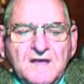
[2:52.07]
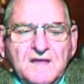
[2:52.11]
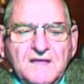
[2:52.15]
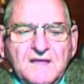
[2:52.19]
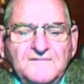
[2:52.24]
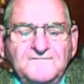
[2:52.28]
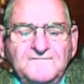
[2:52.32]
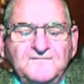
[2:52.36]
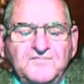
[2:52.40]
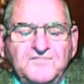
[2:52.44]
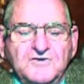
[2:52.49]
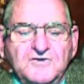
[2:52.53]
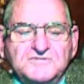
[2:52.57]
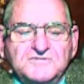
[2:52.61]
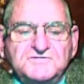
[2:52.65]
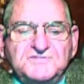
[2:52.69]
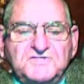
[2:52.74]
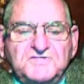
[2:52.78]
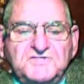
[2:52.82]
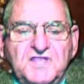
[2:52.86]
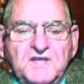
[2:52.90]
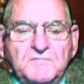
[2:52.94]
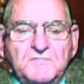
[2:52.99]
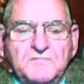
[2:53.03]
In 1
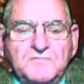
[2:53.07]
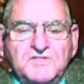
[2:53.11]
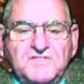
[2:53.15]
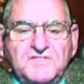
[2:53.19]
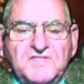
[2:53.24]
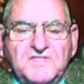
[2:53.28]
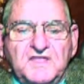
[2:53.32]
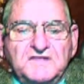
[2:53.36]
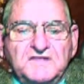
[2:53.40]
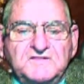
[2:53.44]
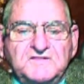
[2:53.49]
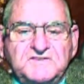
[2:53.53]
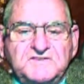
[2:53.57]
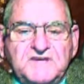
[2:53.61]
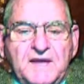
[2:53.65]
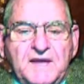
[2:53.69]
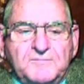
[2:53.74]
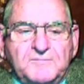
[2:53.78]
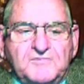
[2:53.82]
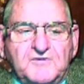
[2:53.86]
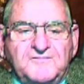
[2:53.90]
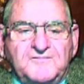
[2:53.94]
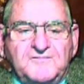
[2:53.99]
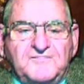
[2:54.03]
Timothy
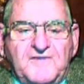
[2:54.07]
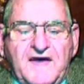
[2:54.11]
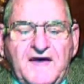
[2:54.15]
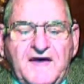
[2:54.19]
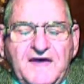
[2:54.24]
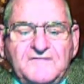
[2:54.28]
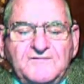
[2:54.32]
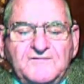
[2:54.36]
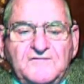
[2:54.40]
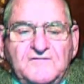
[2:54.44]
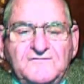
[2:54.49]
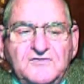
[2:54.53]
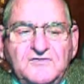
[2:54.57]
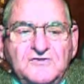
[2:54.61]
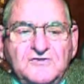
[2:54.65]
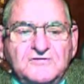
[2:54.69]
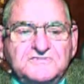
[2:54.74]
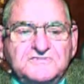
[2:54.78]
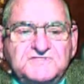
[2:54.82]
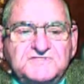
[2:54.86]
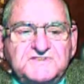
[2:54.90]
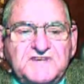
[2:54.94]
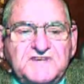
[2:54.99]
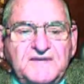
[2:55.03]
chapter 5 and
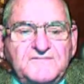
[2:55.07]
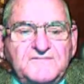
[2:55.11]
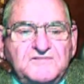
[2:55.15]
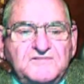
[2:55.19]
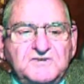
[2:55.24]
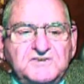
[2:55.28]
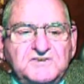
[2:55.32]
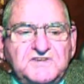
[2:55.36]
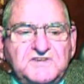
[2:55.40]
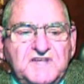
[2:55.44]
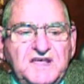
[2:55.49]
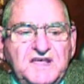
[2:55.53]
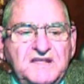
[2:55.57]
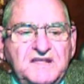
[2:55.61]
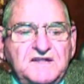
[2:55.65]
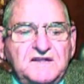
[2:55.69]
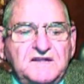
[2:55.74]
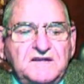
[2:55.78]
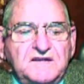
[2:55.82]
verse 17,